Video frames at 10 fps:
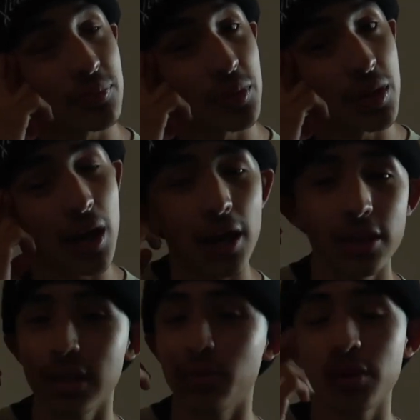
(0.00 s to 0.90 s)
but I
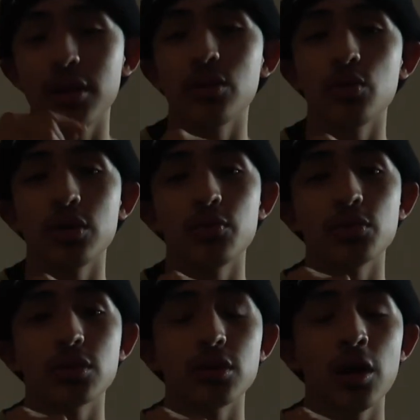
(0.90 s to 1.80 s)
think we can do it
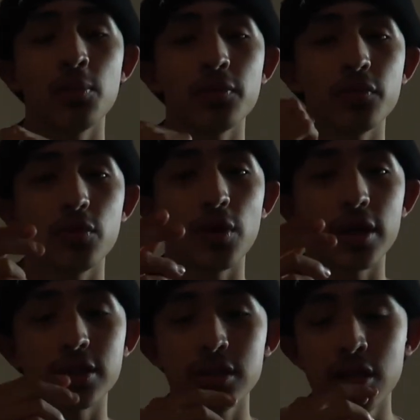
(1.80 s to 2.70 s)
with the help of you
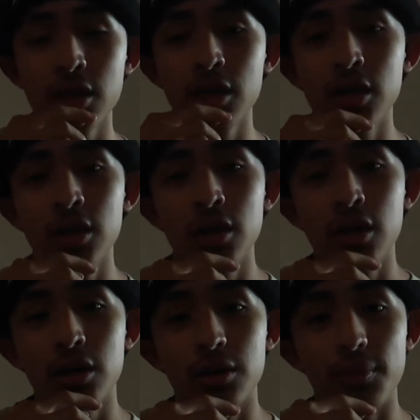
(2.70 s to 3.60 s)
guys,
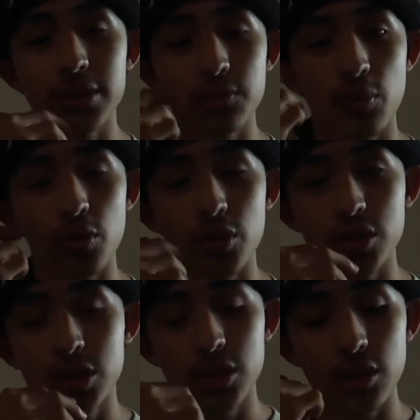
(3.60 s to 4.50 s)
my
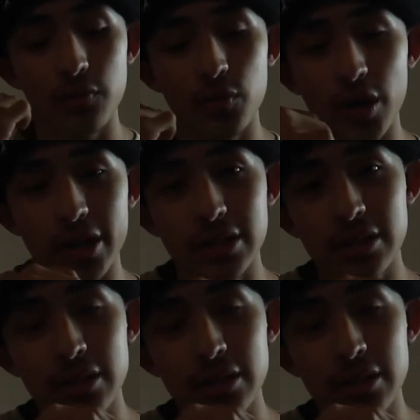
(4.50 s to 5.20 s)
supporters. Love you guys.